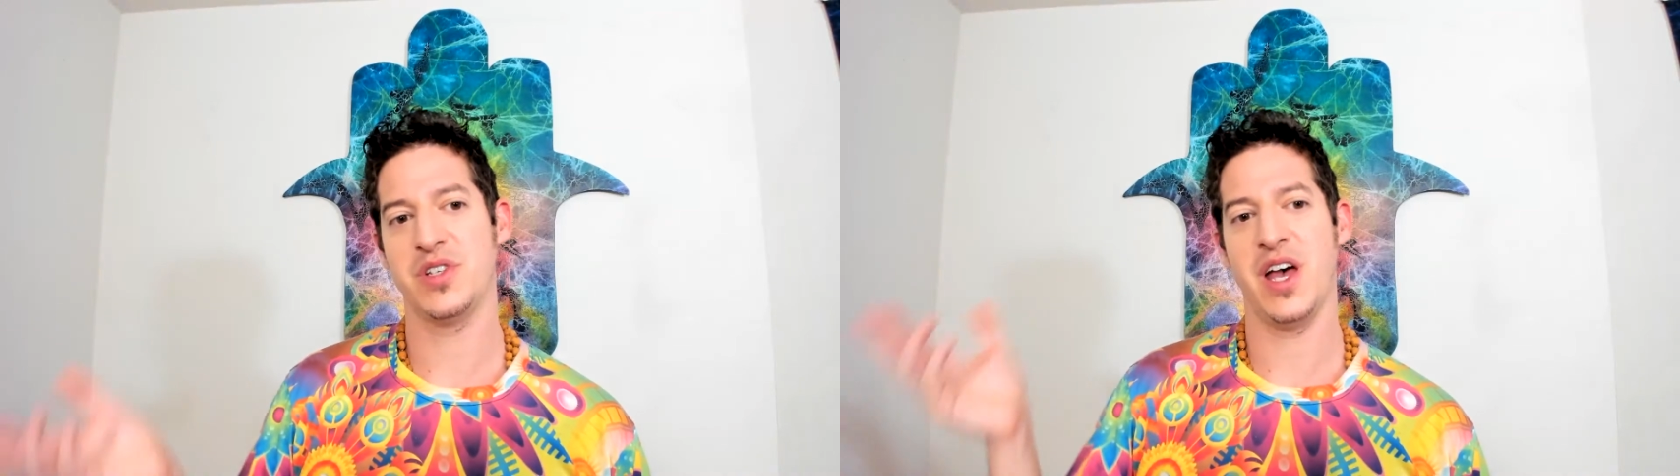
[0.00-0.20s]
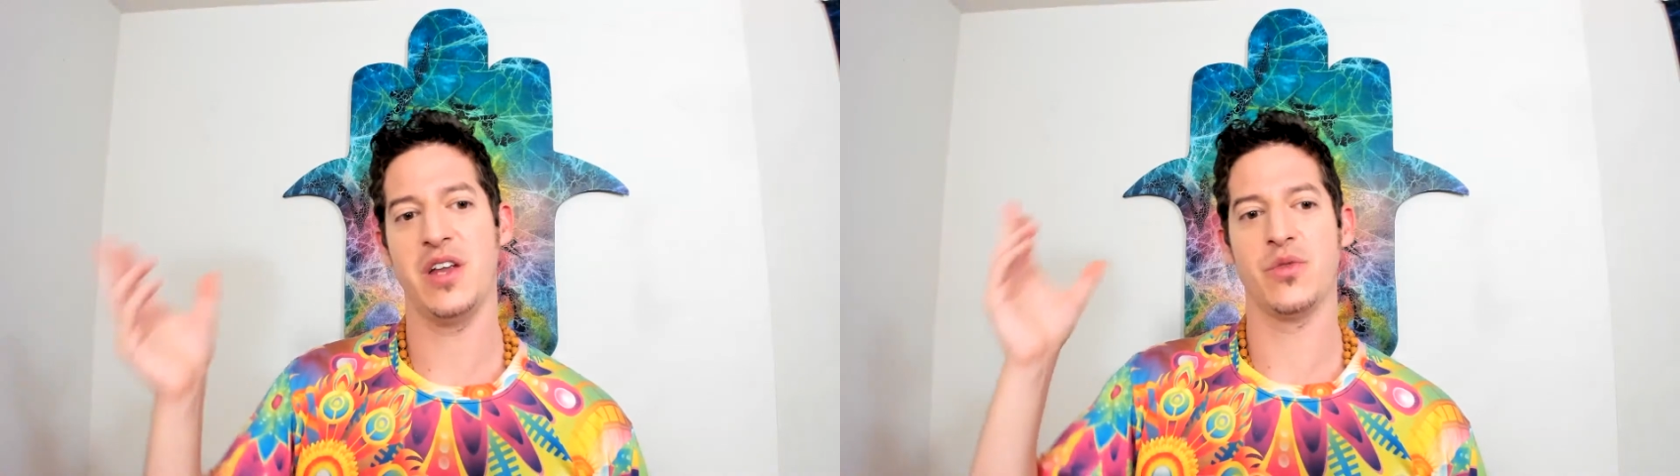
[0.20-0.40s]

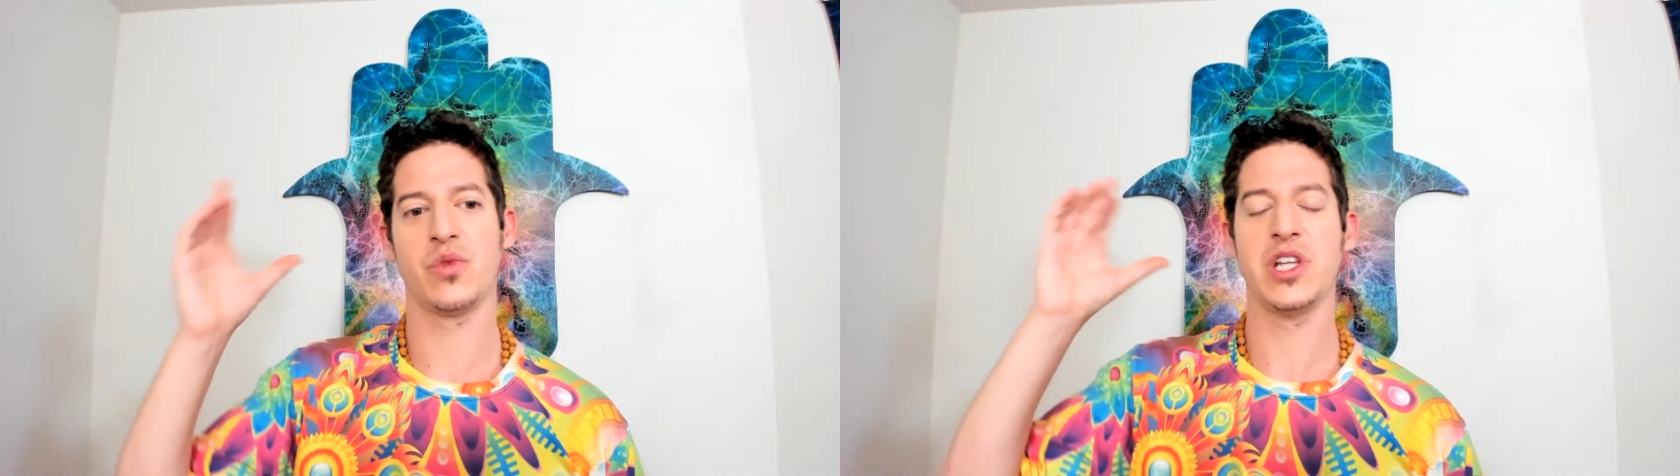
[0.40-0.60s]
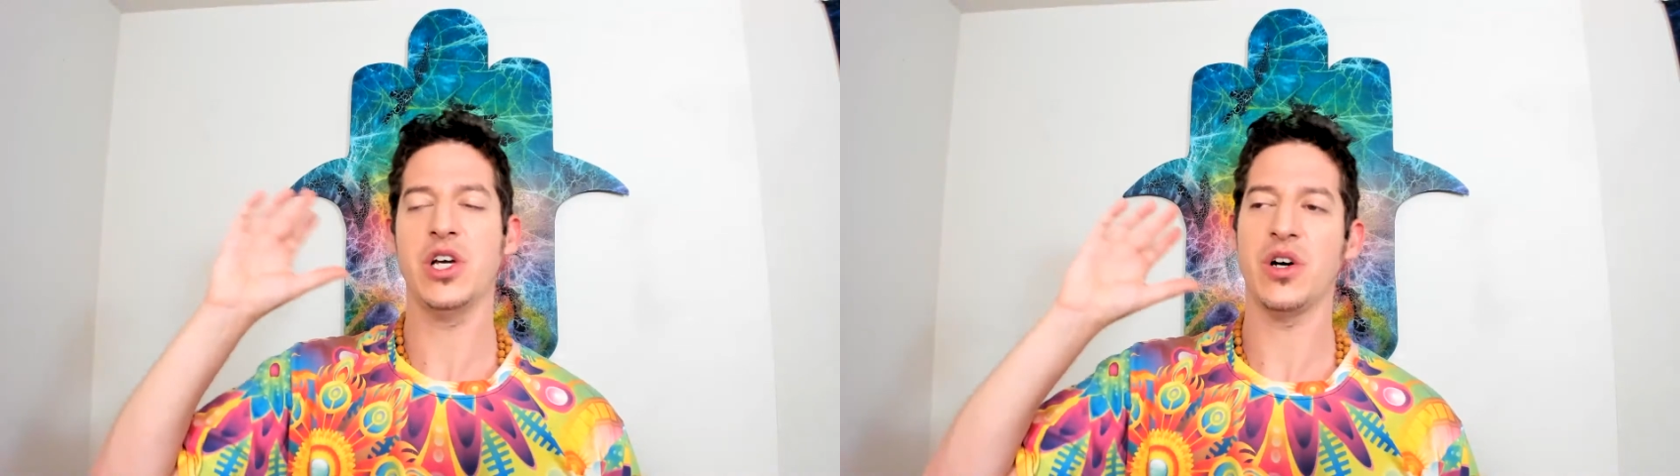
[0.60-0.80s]
and it
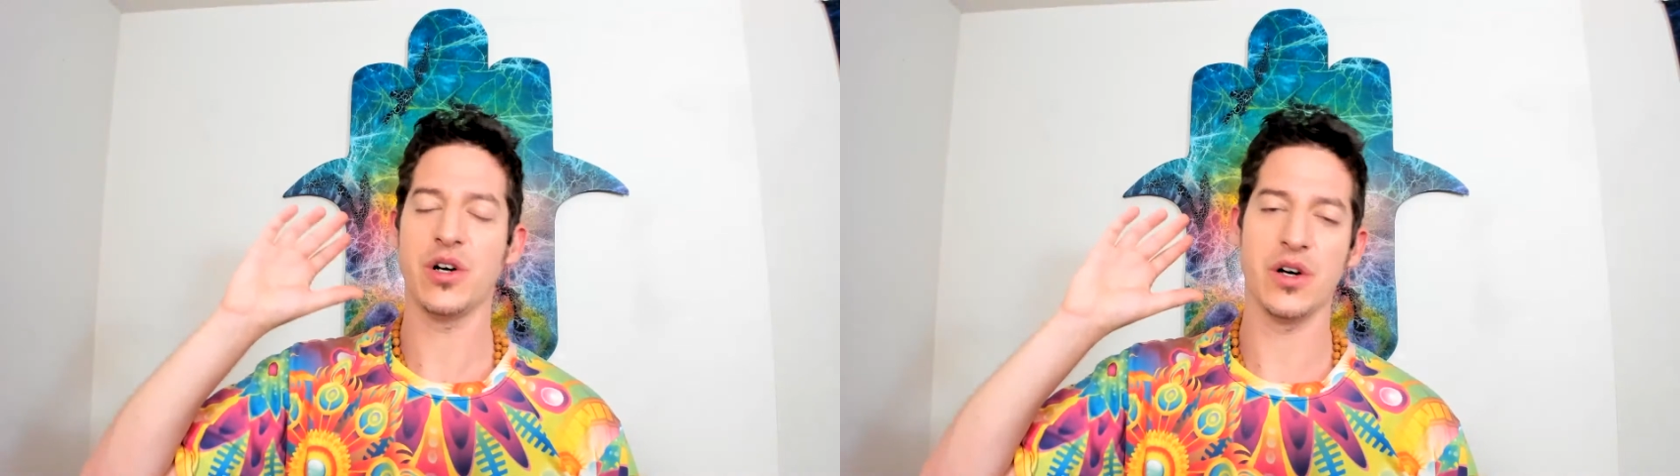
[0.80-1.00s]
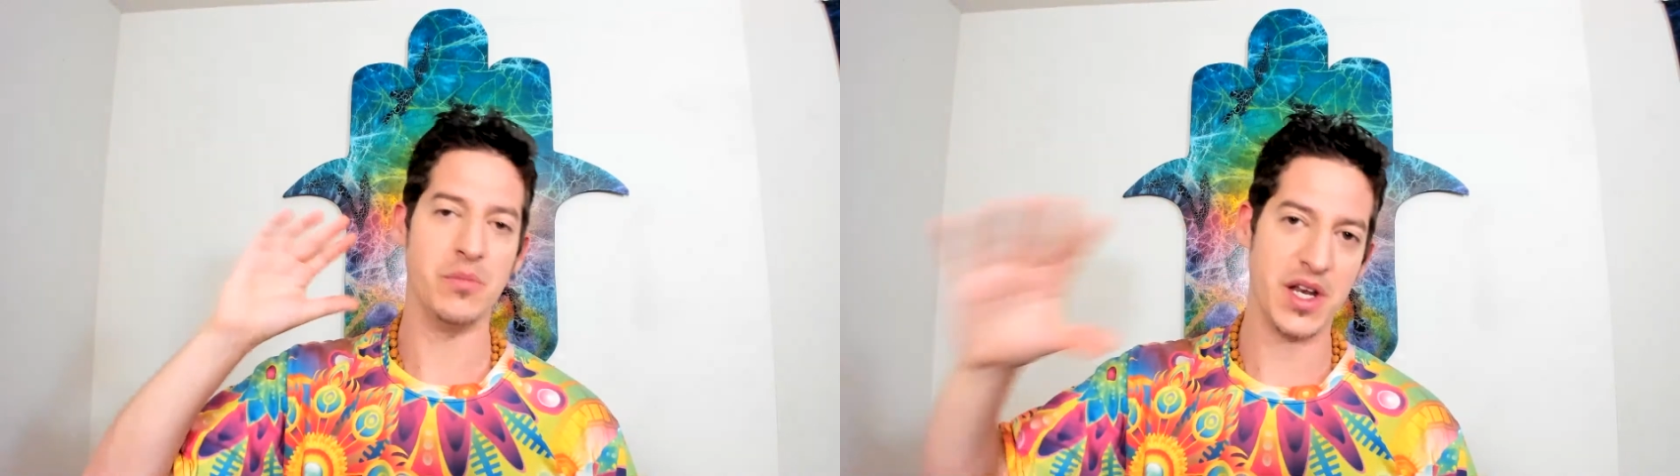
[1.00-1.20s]
really
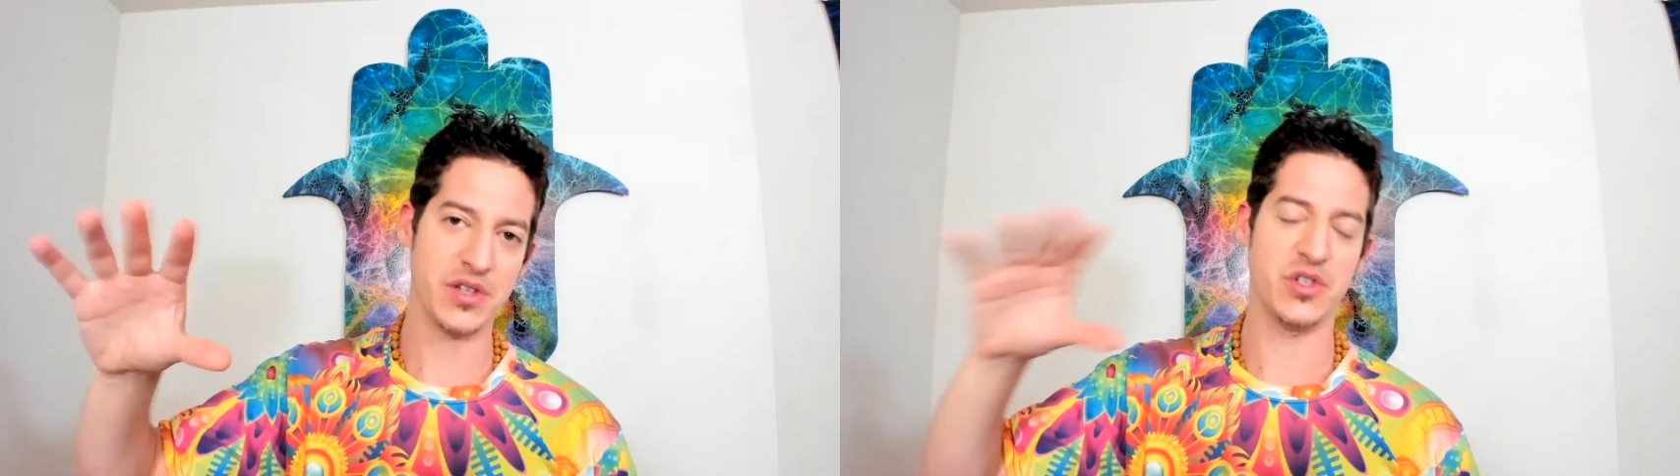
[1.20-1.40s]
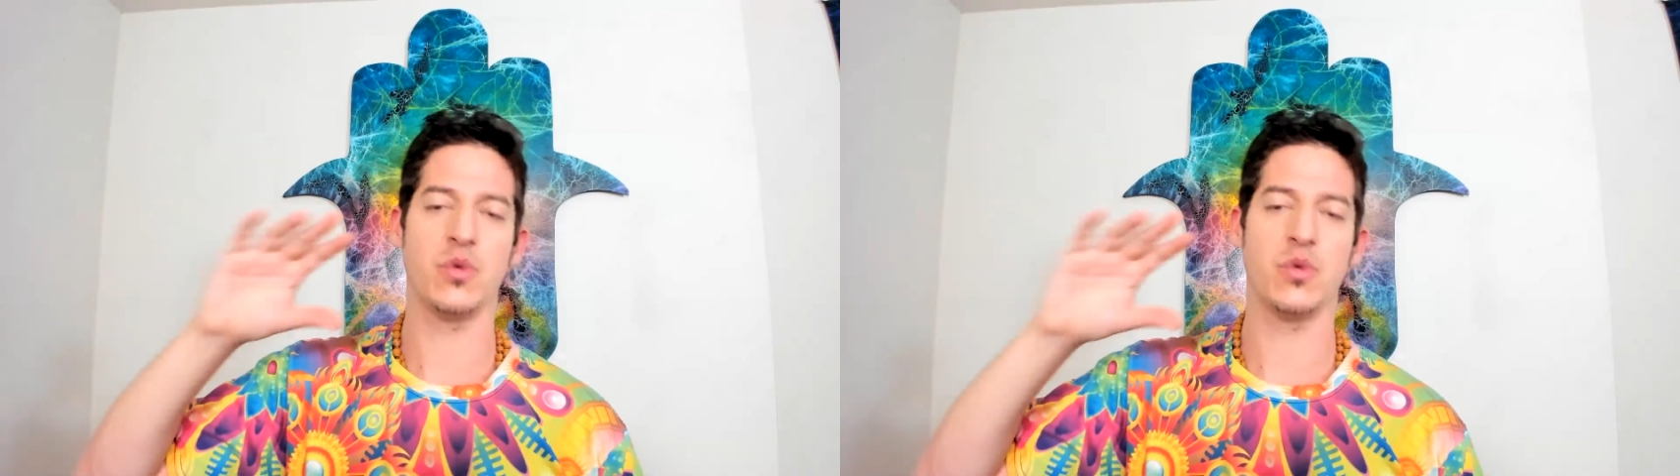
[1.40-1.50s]
hurt medicine